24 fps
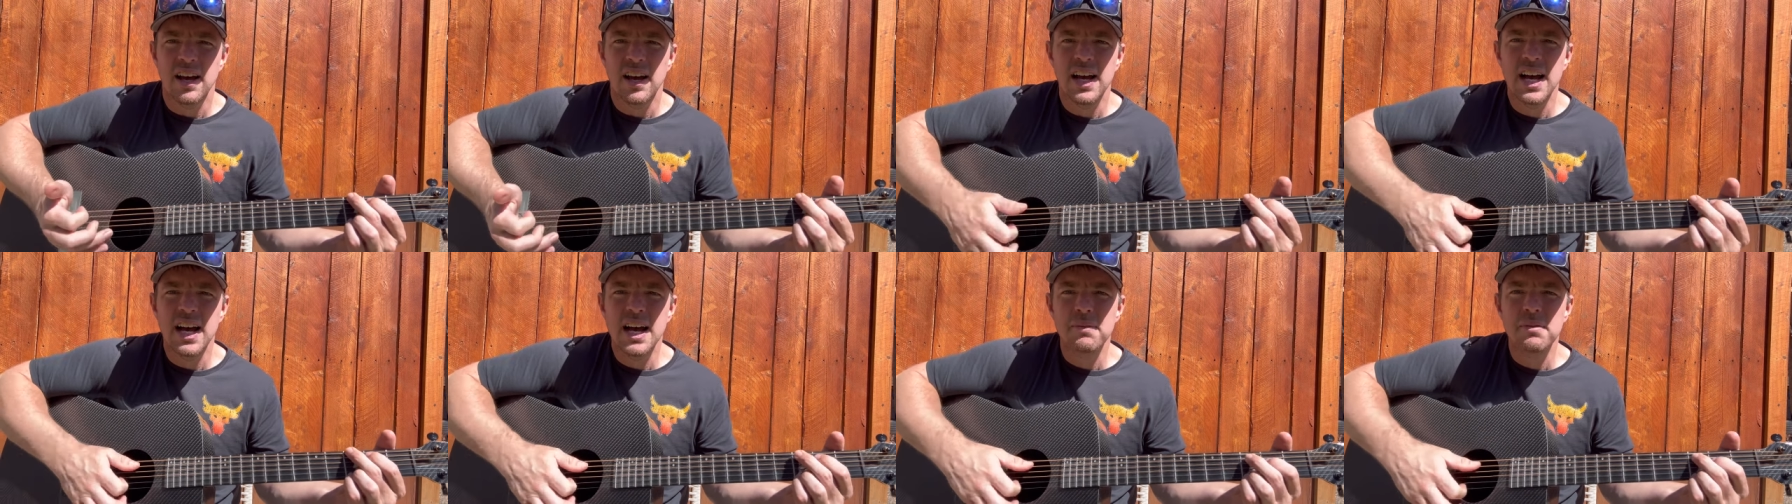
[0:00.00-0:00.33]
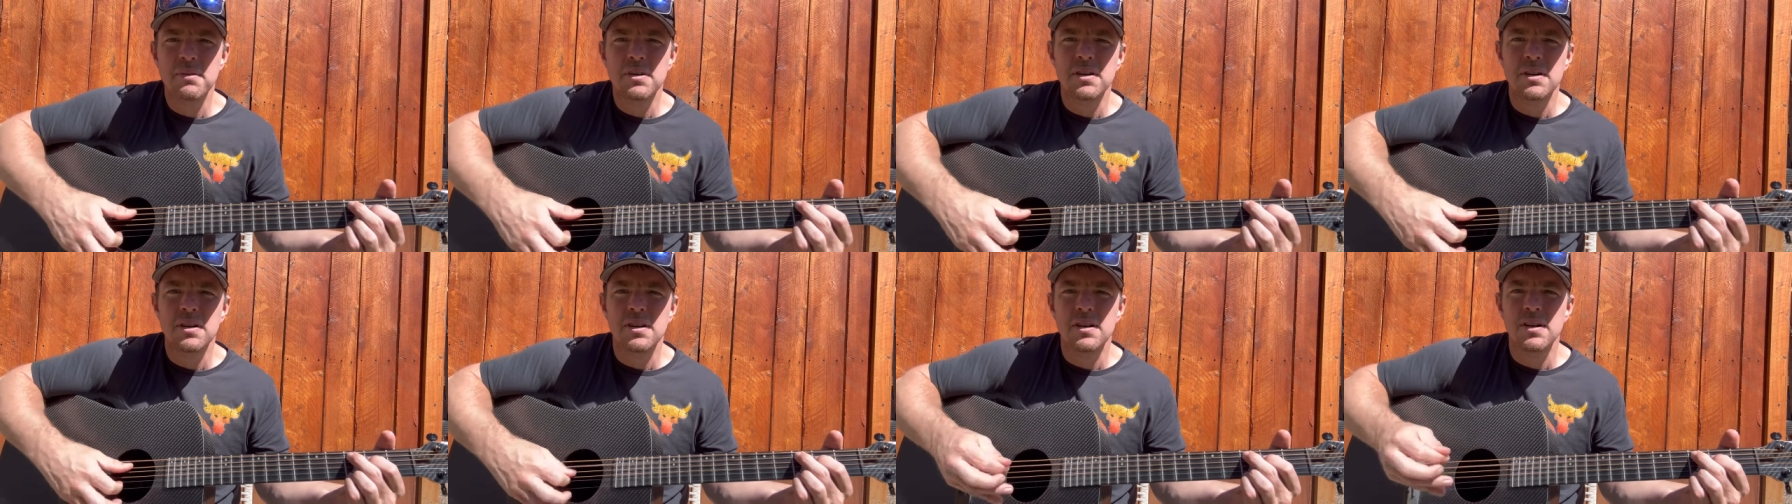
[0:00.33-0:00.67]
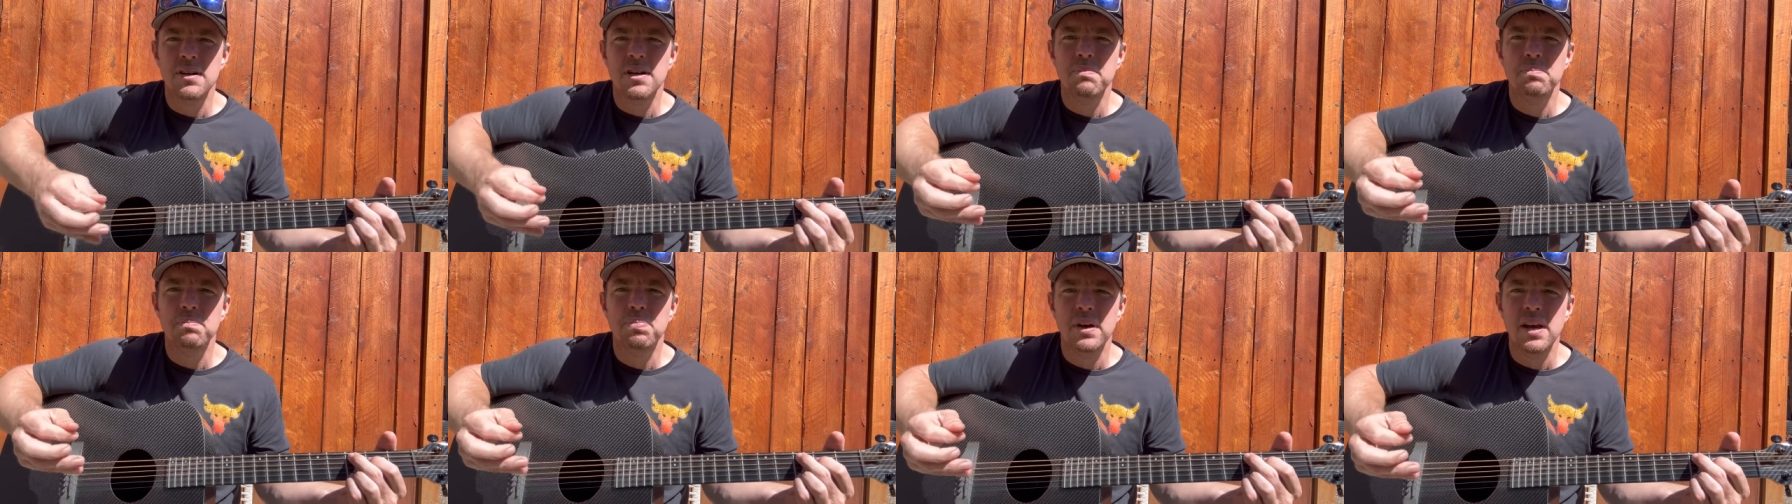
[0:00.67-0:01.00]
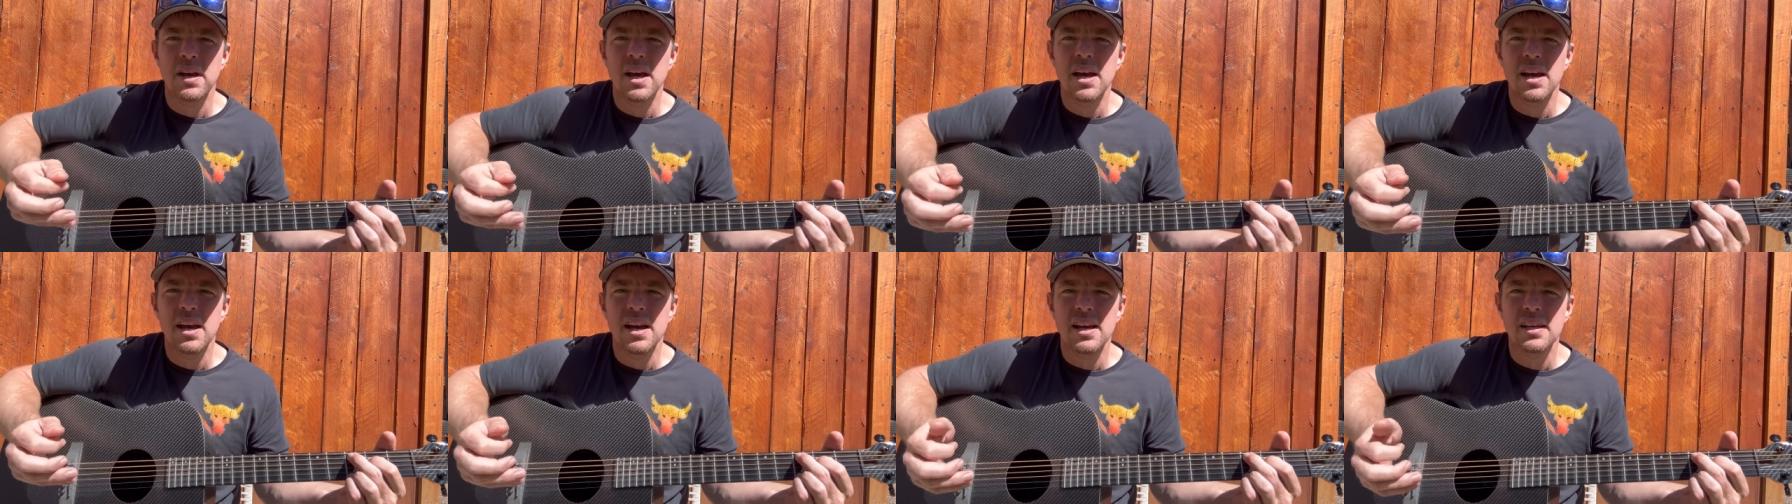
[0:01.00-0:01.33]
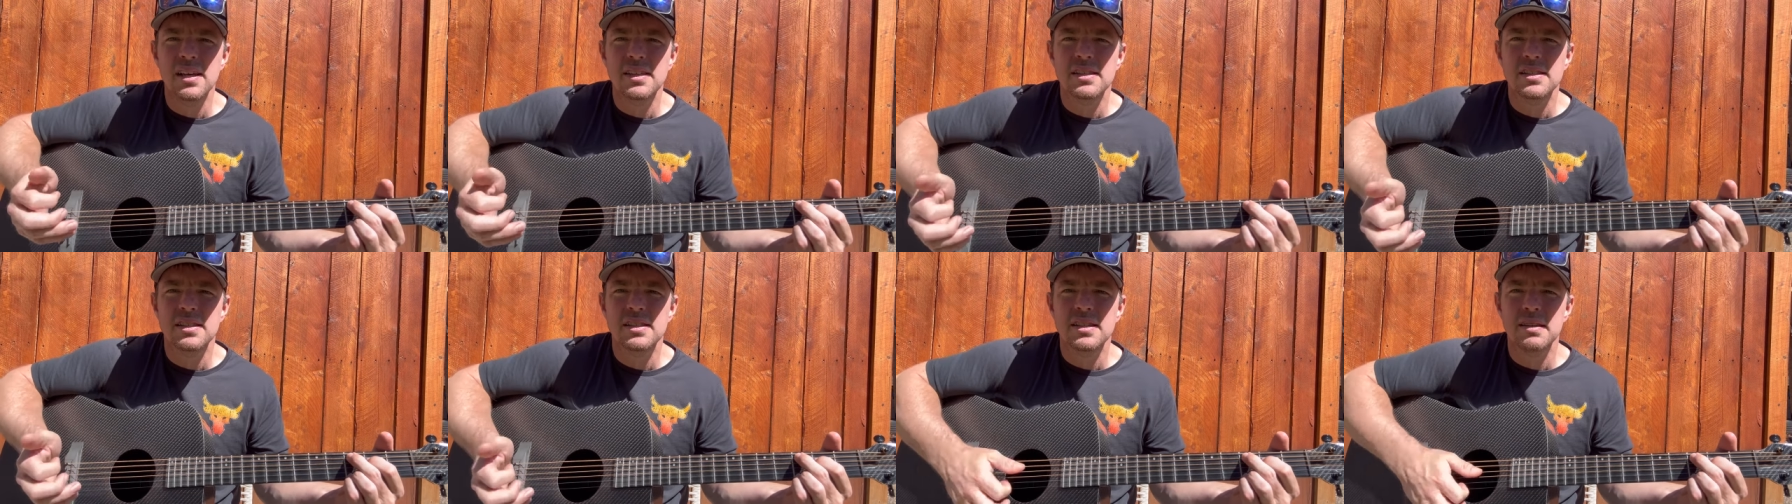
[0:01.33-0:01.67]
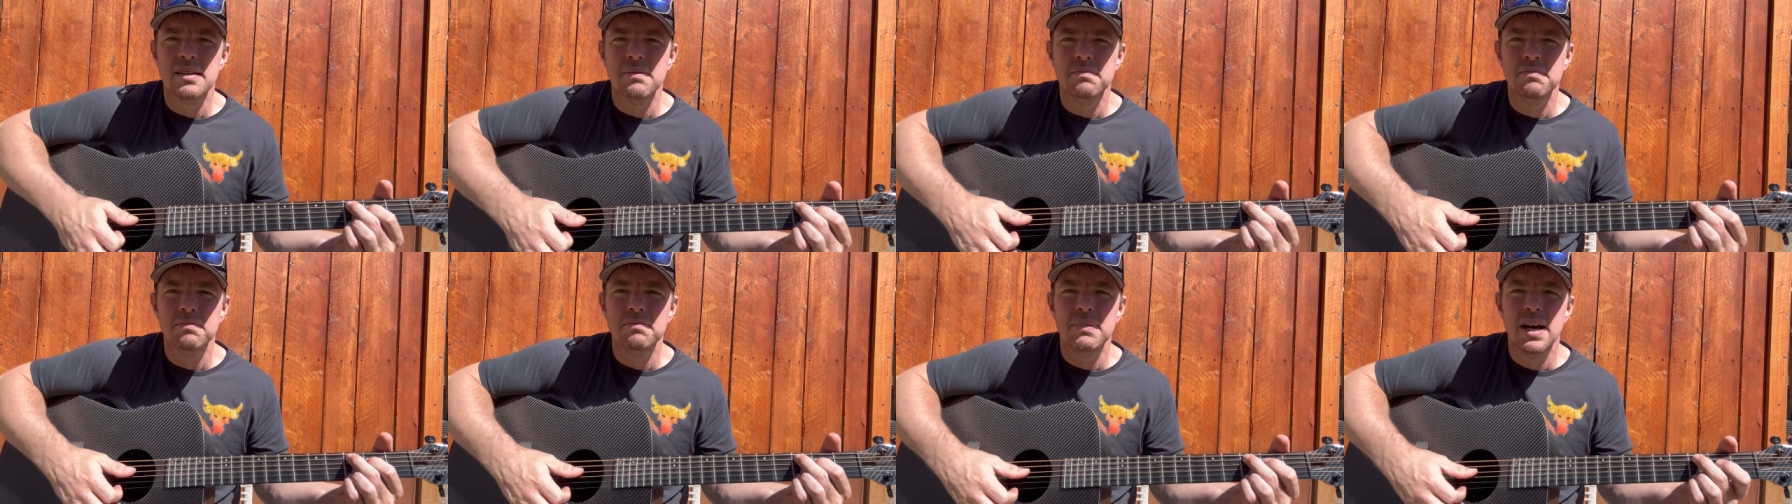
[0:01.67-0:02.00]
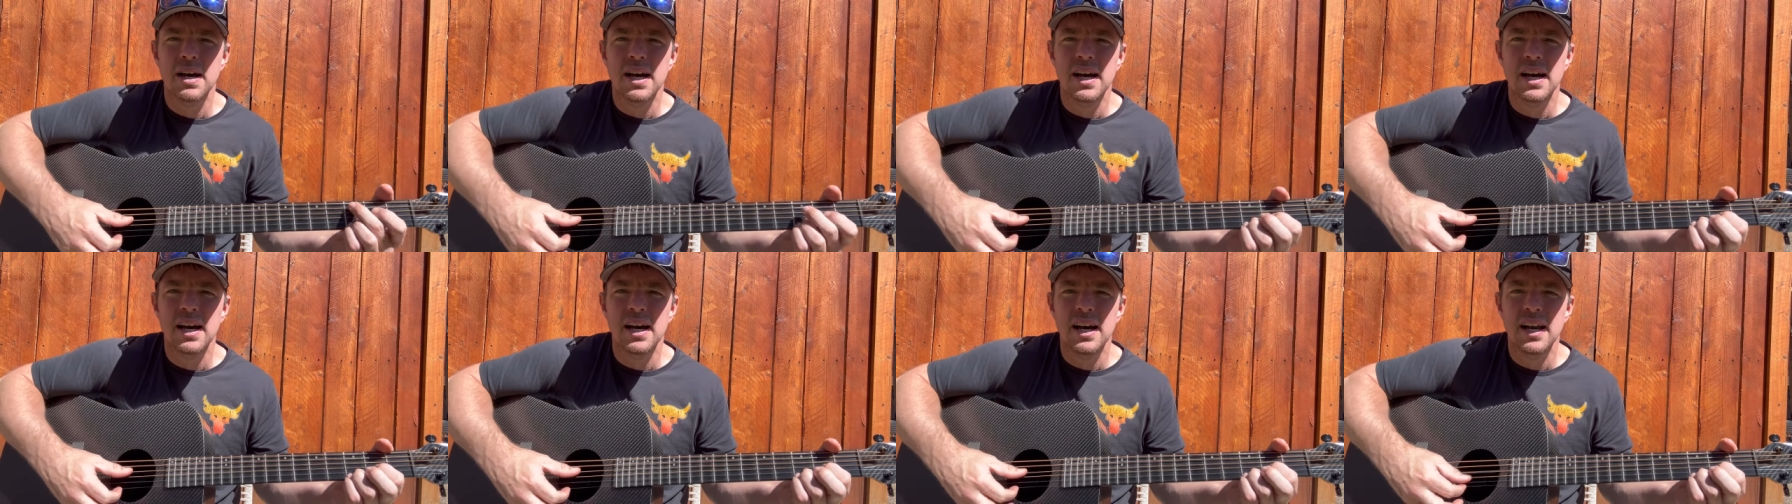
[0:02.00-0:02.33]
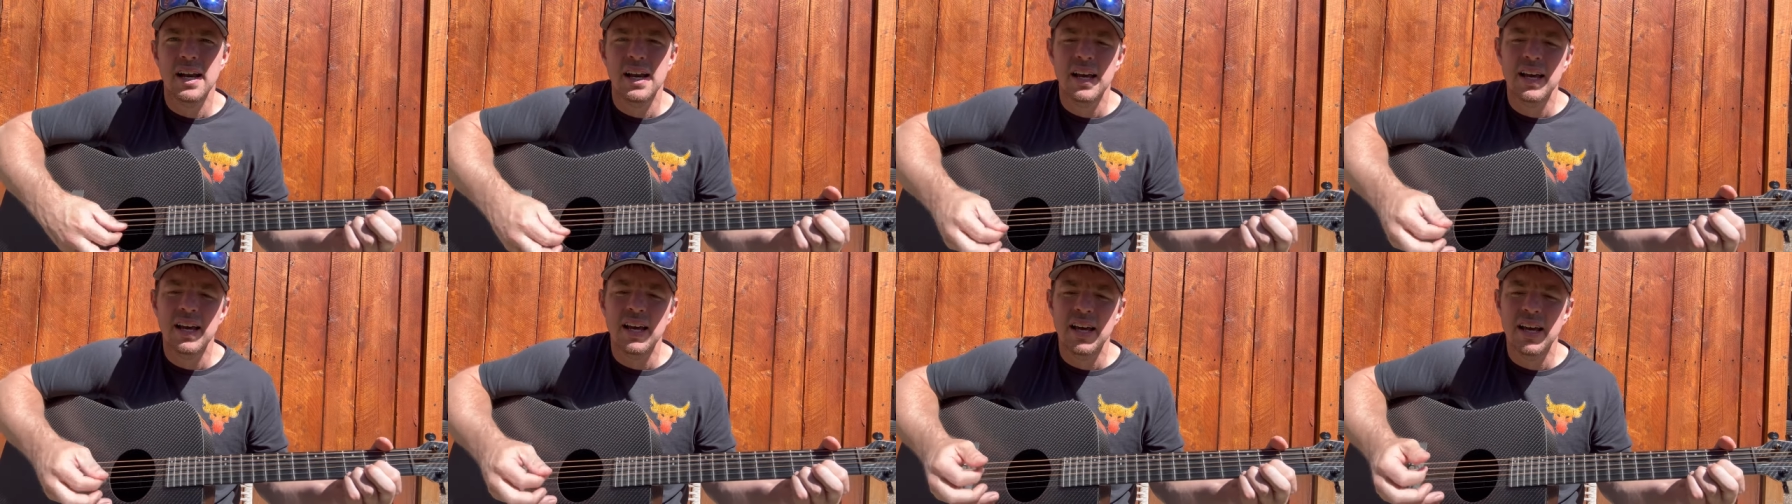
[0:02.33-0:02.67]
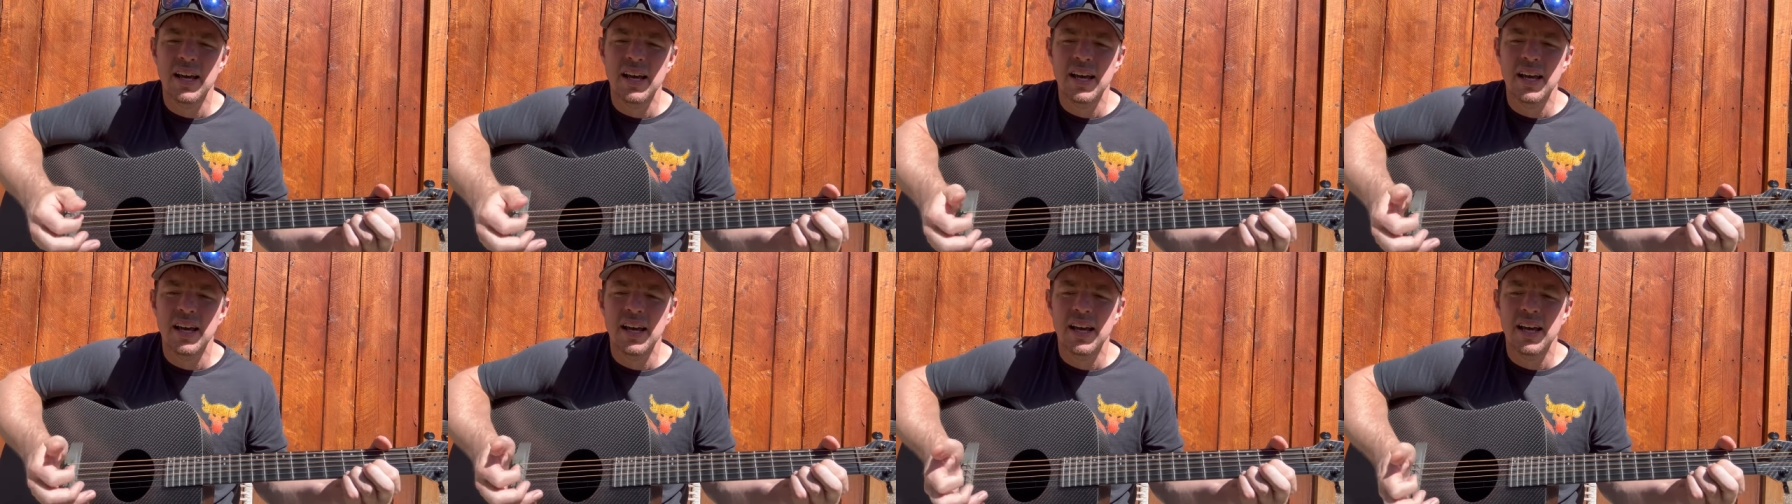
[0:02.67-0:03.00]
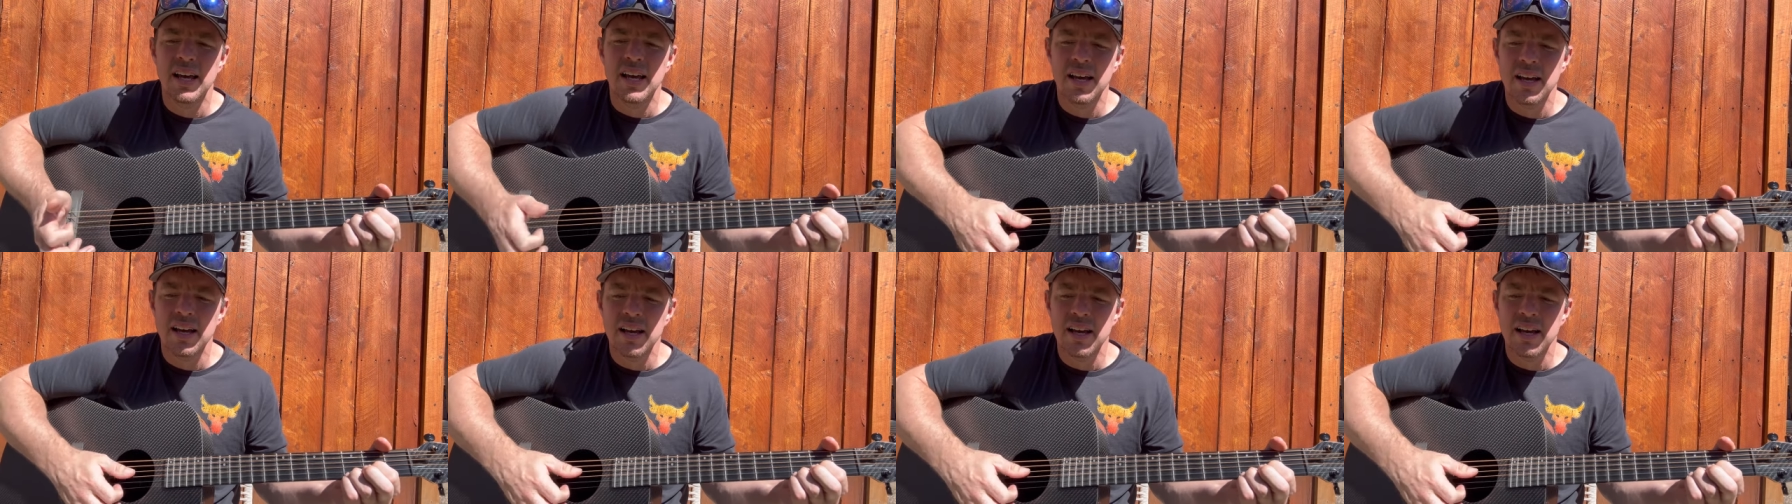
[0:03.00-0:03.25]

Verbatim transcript: I'm gonna be somebody.